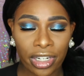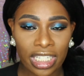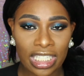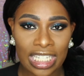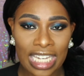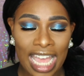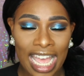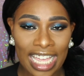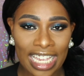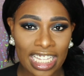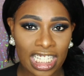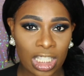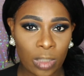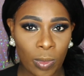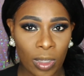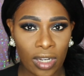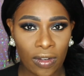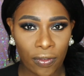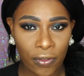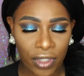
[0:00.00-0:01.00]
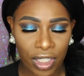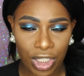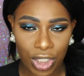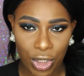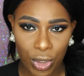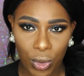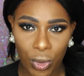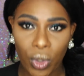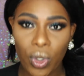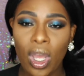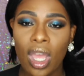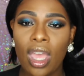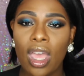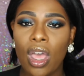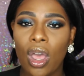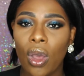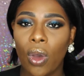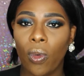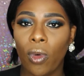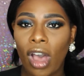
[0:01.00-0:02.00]
it's not it's beneficial.
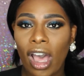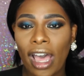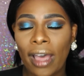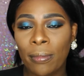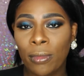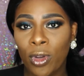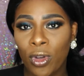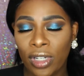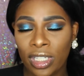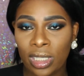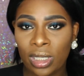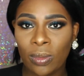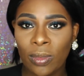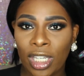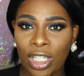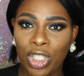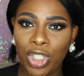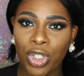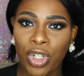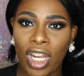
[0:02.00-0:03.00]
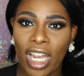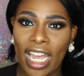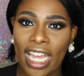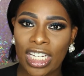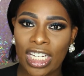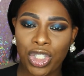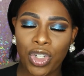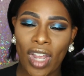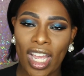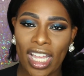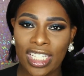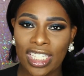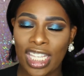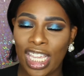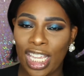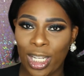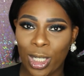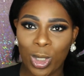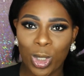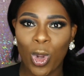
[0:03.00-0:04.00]
Well, I'm going to make sure I try
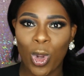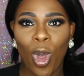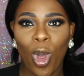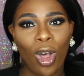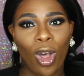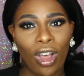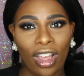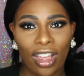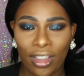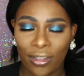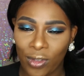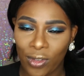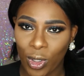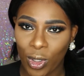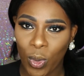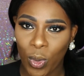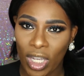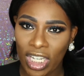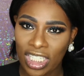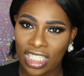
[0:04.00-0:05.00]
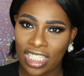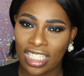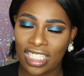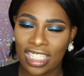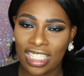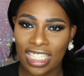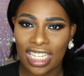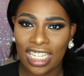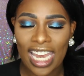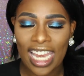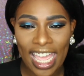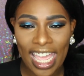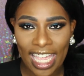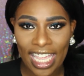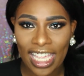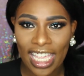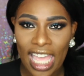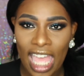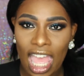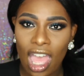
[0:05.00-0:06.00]
to answer all of your questions
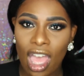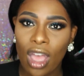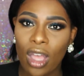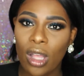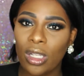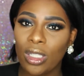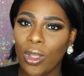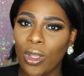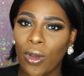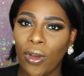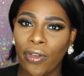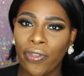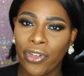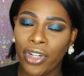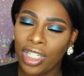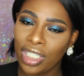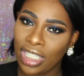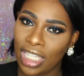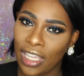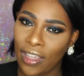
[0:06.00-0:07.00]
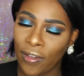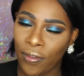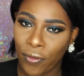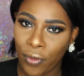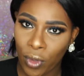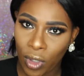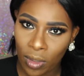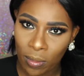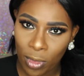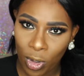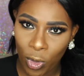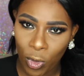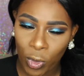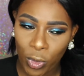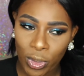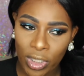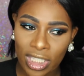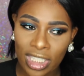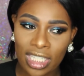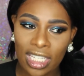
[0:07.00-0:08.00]
today. So first and
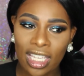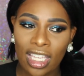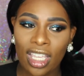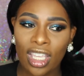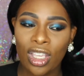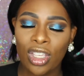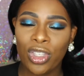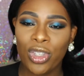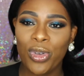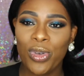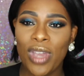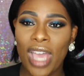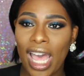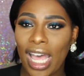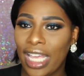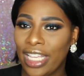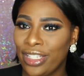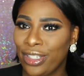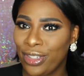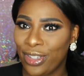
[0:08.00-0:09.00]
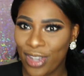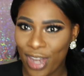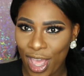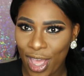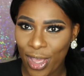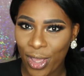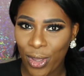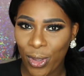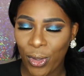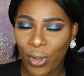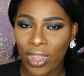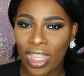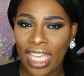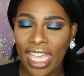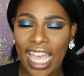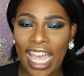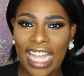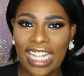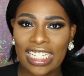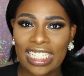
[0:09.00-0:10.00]
foremost, you guys know
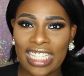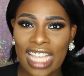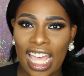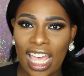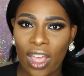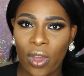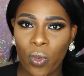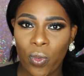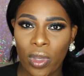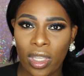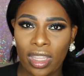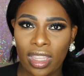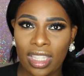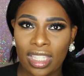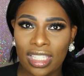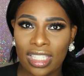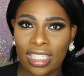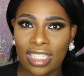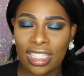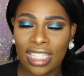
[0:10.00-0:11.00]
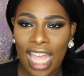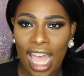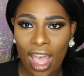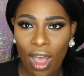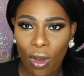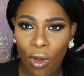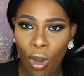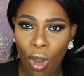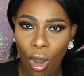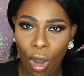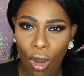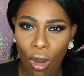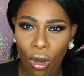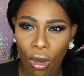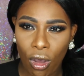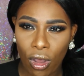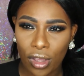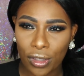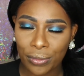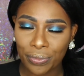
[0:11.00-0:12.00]
that I signed with
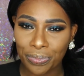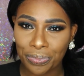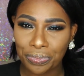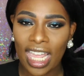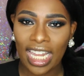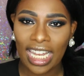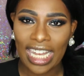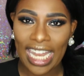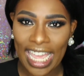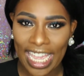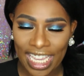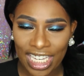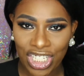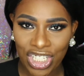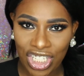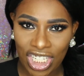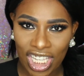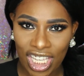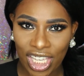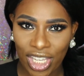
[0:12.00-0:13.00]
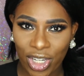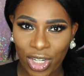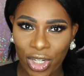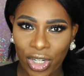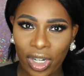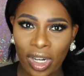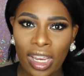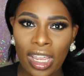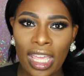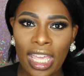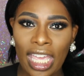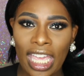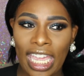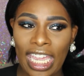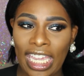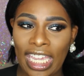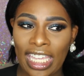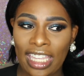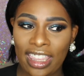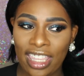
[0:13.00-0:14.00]
StyleHaul last year
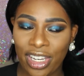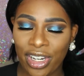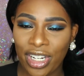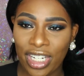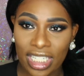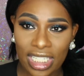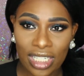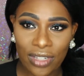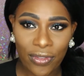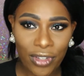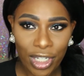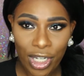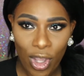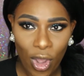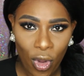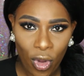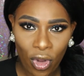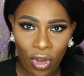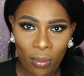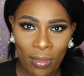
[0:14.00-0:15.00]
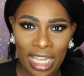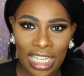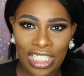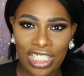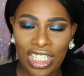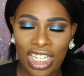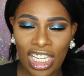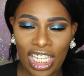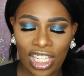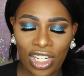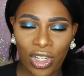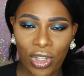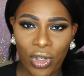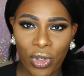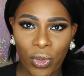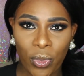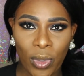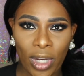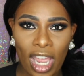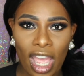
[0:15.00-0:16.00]
and there is a video on my
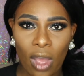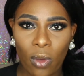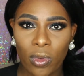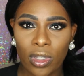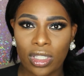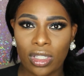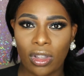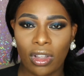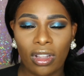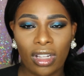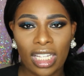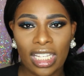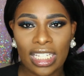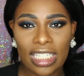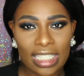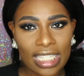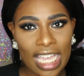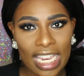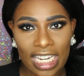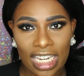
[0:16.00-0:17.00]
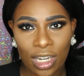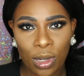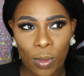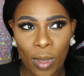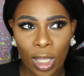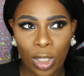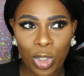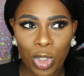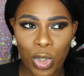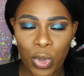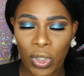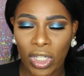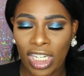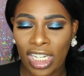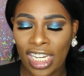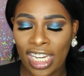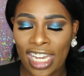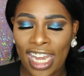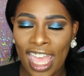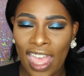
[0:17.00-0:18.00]
channel where I was all excited about
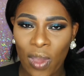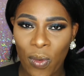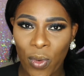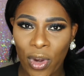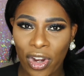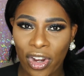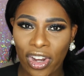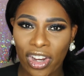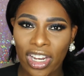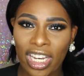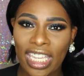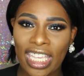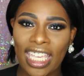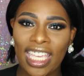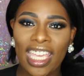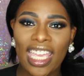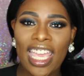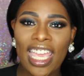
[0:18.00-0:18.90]
joining the network